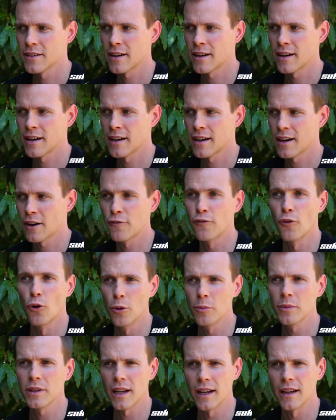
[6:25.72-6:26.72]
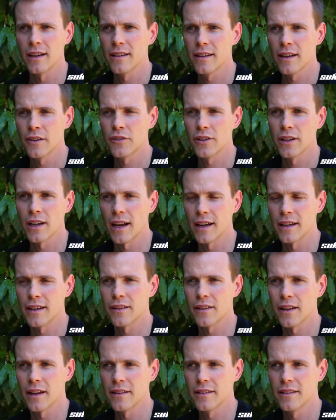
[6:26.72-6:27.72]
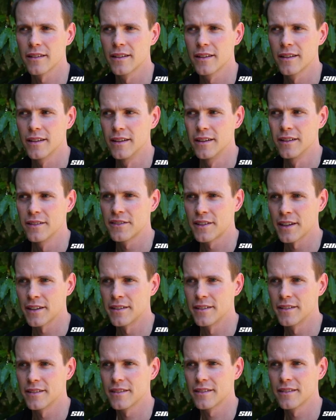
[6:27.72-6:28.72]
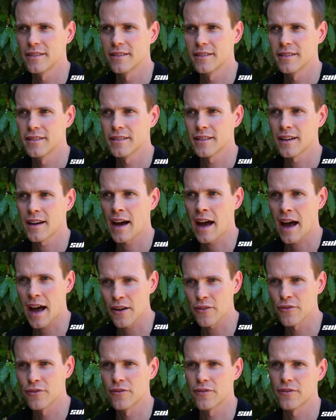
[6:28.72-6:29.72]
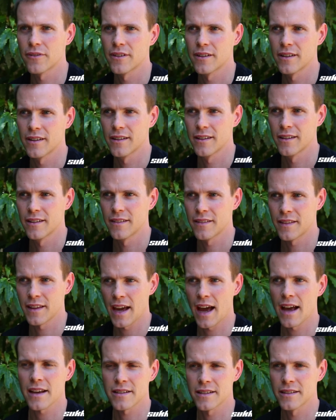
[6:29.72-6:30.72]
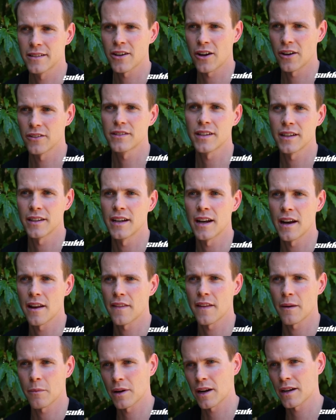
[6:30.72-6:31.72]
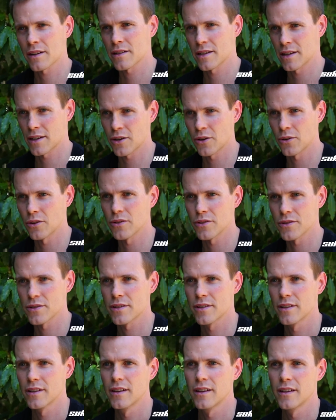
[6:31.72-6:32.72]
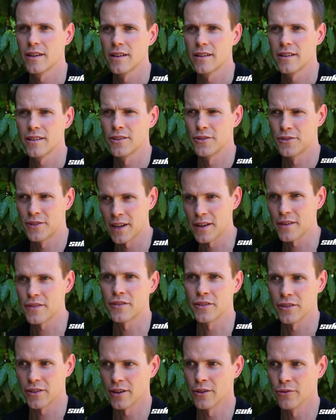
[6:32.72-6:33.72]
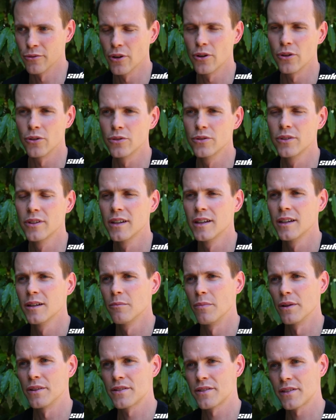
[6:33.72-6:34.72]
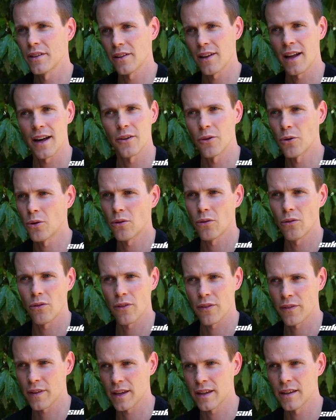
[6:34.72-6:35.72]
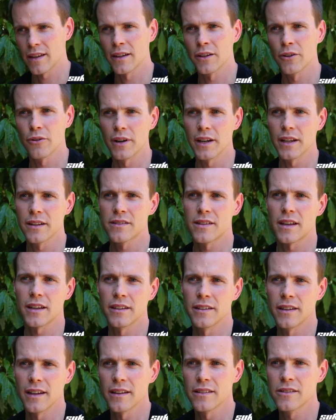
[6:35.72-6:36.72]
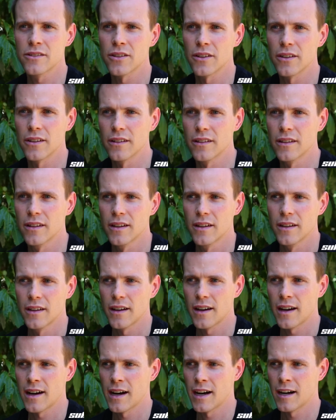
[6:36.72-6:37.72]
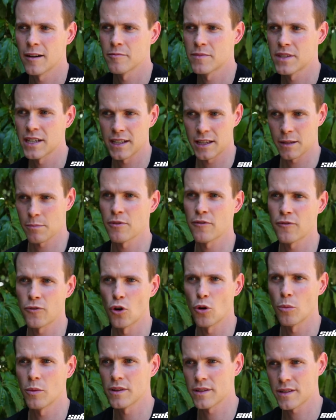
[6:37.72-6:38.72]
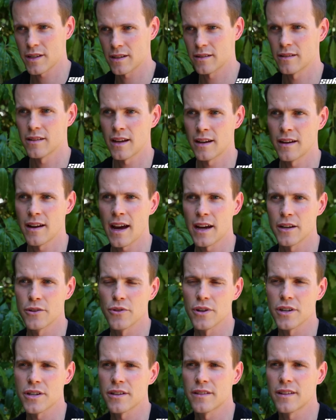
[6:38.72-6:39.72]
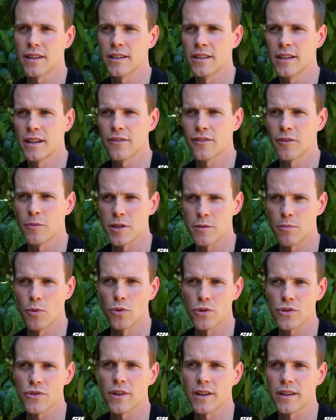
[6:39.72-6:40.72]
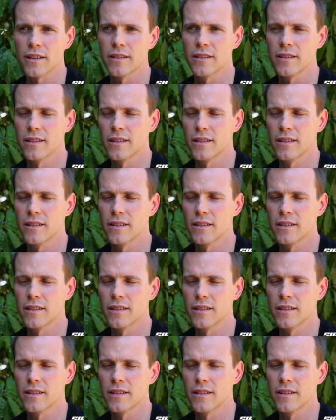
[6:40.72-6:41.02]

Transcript: a formula, if you like, that didn't have the acid content in it that would actually cause your teeth to erode, but still had all the ingredients that you need to get the performance and hydration that you need from a sports drink.